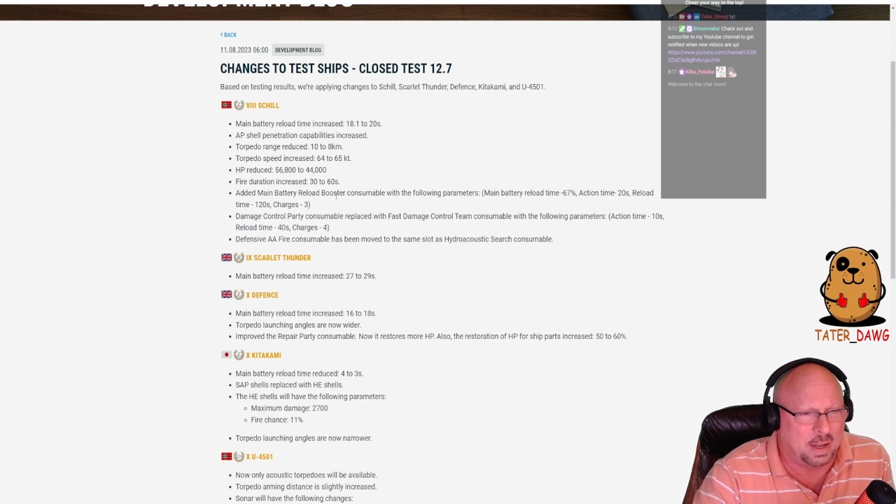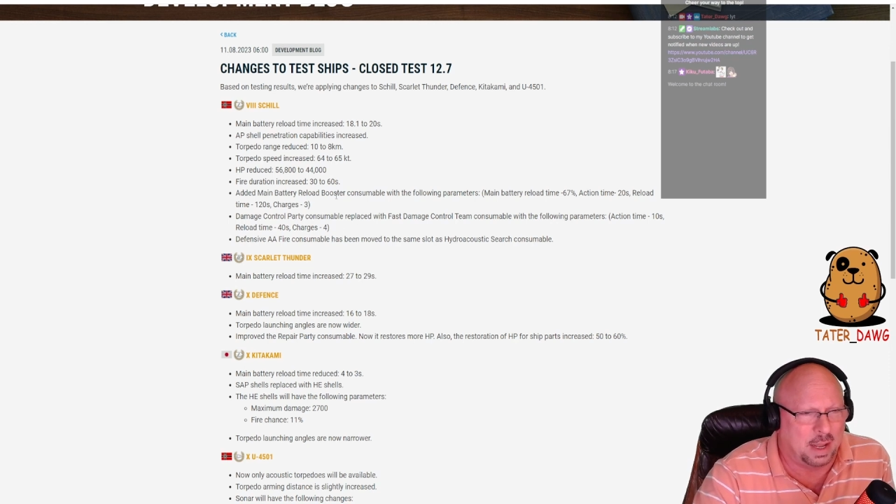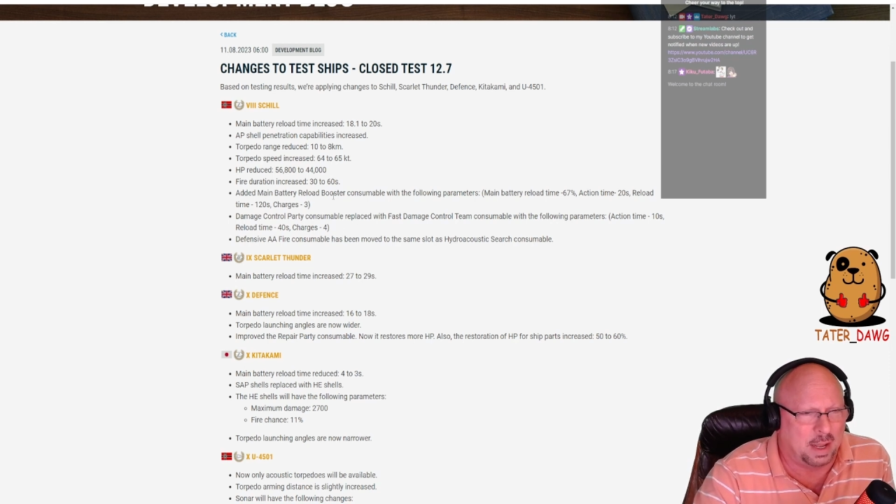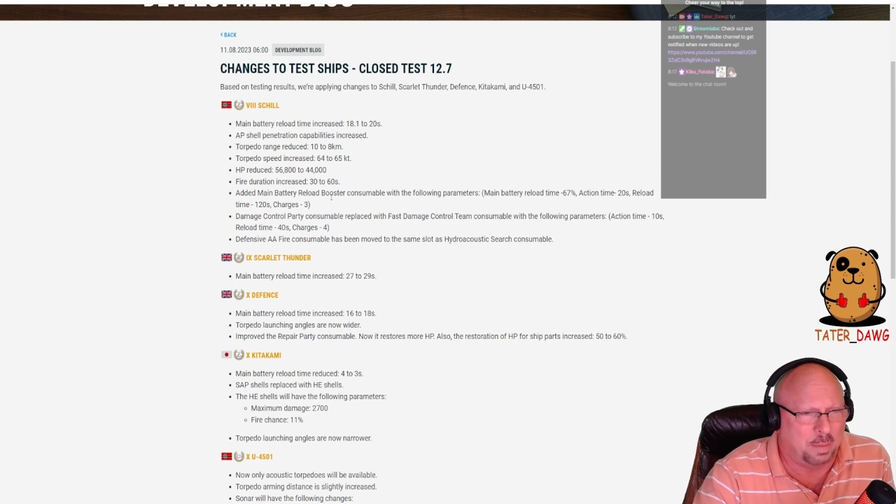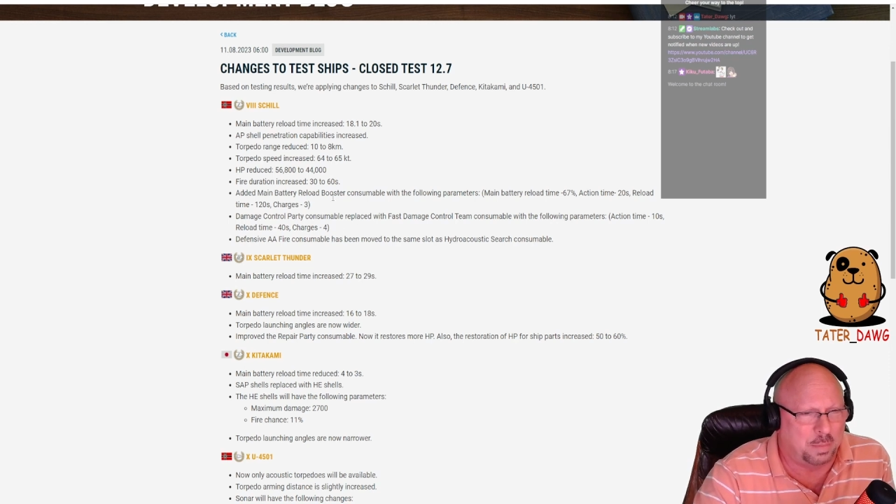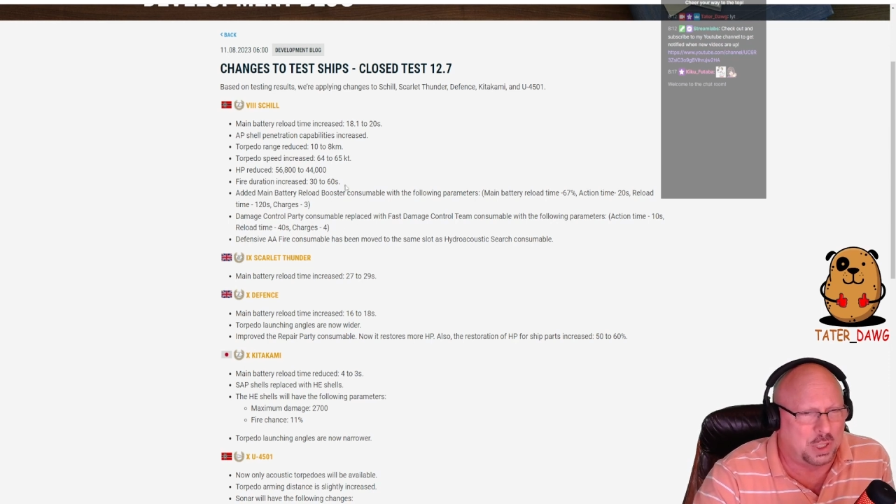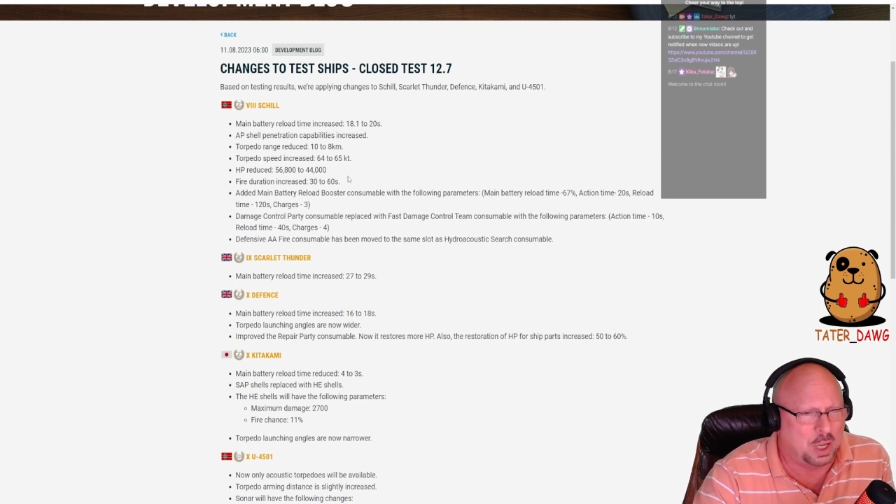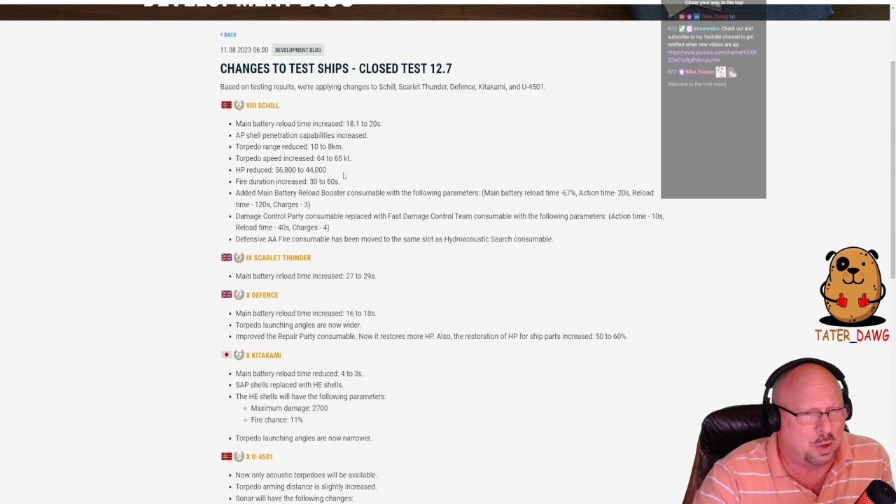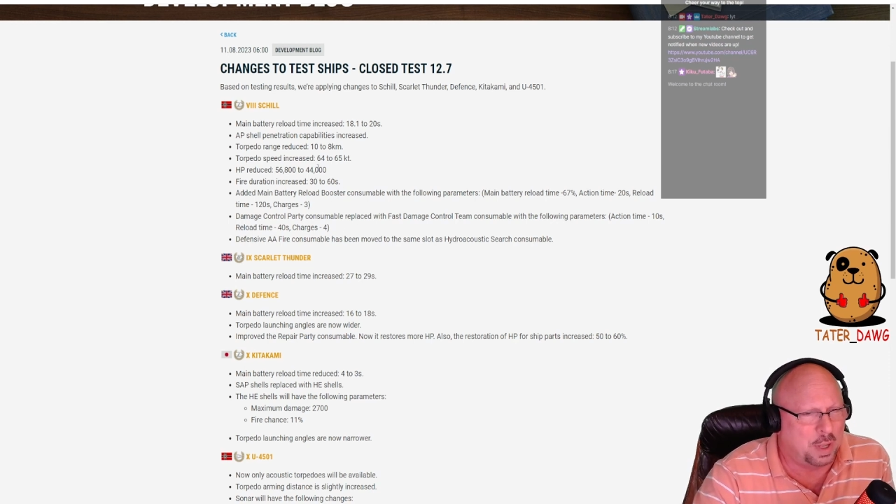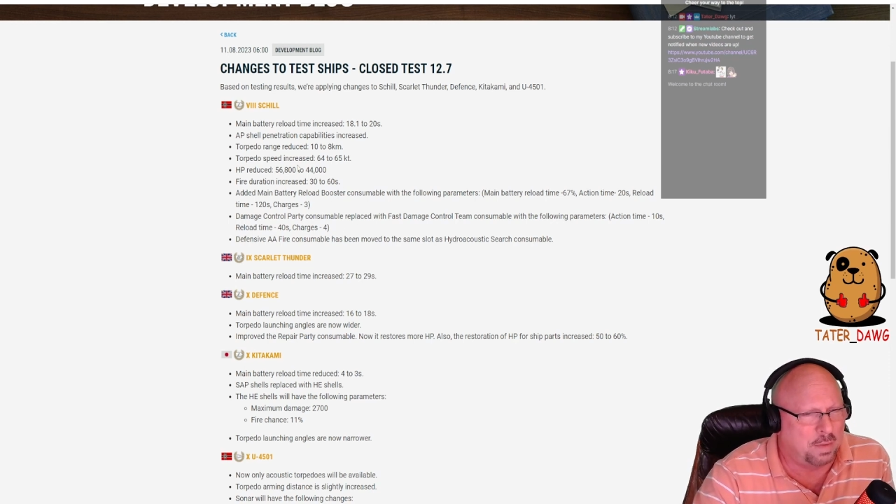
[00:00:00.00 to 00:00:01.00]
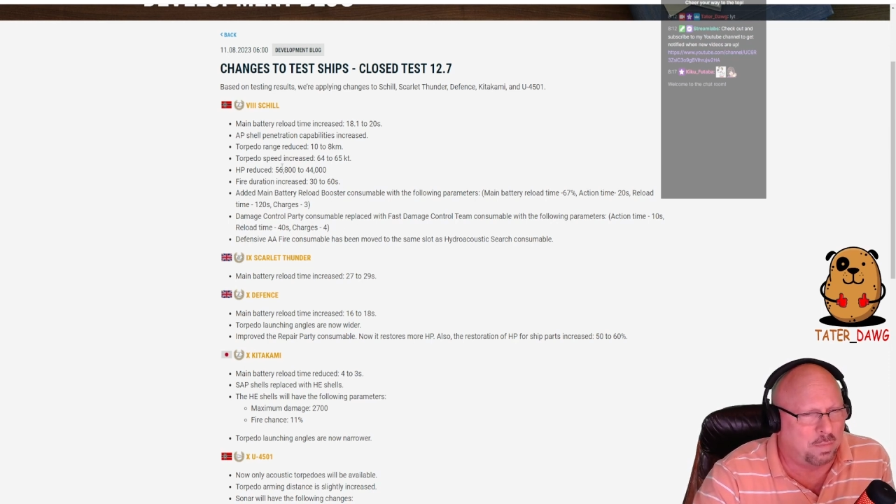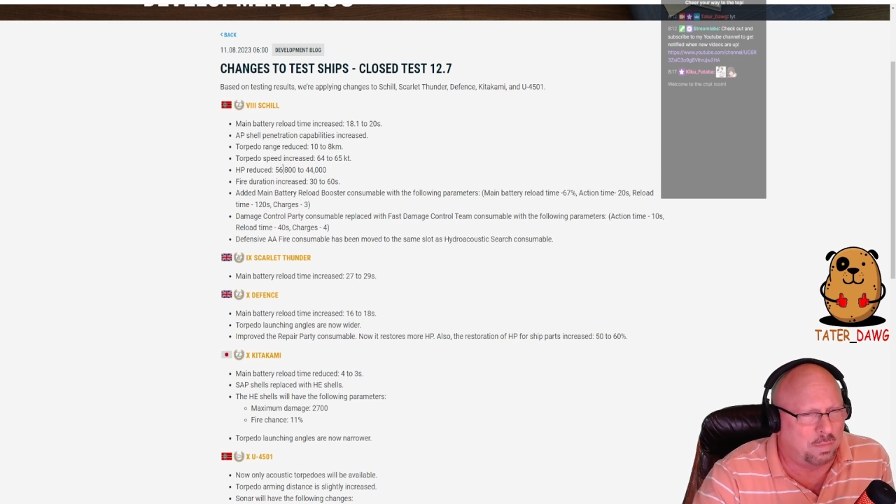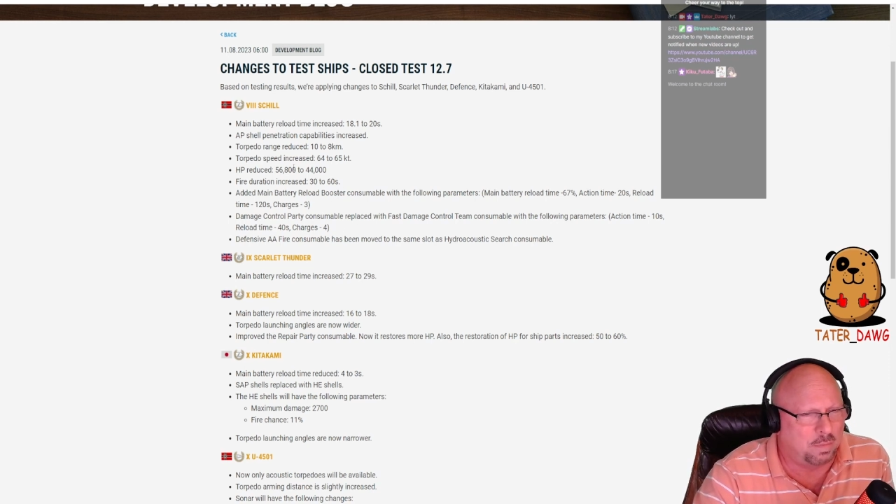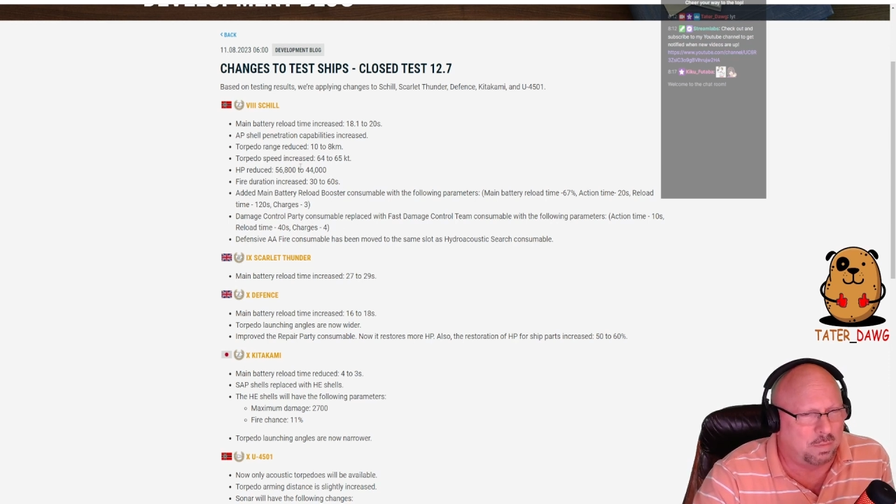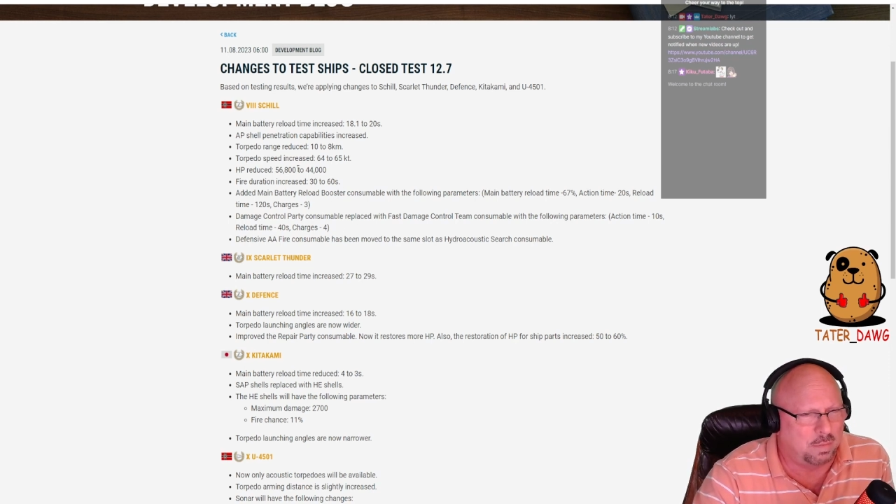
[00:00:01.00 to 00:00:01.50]
So they've,
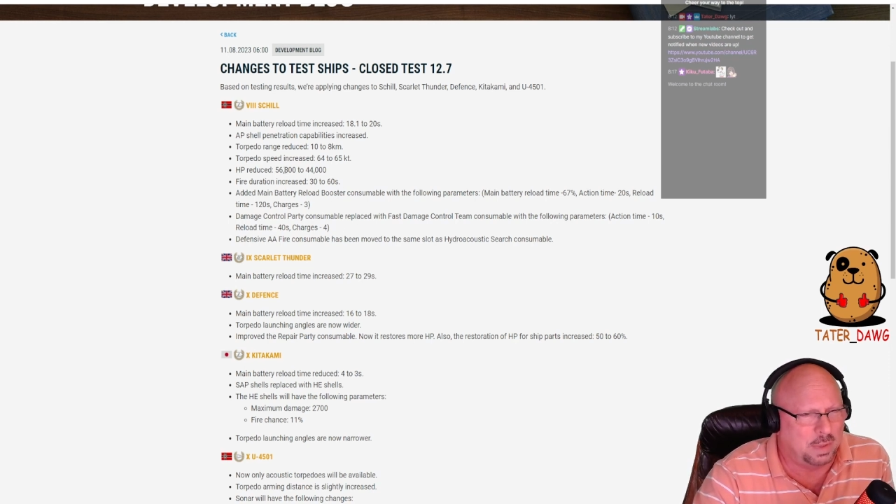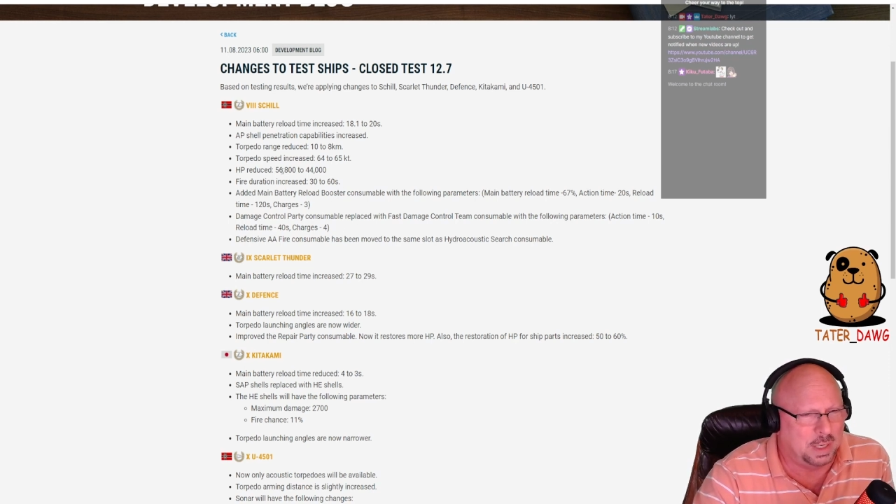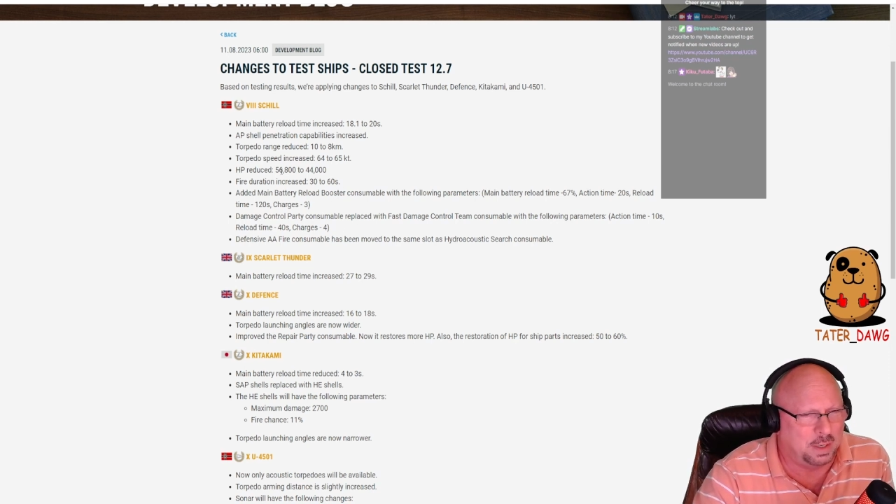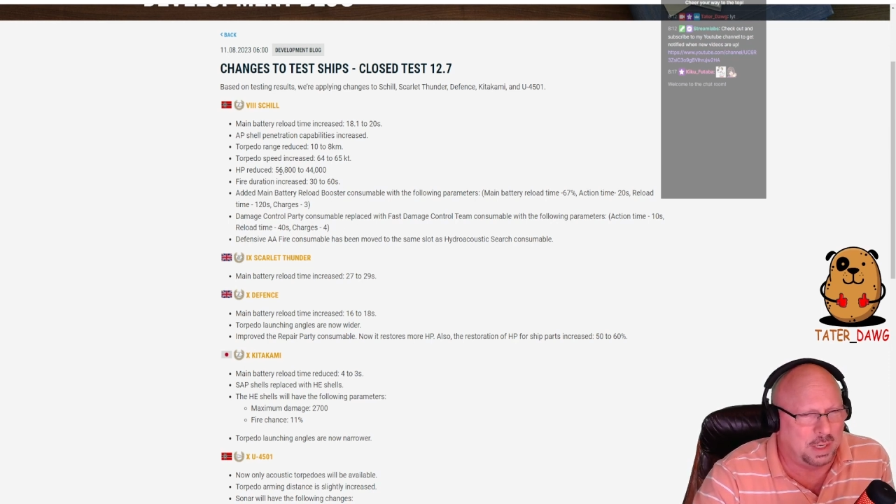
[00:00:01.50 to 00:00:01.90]
in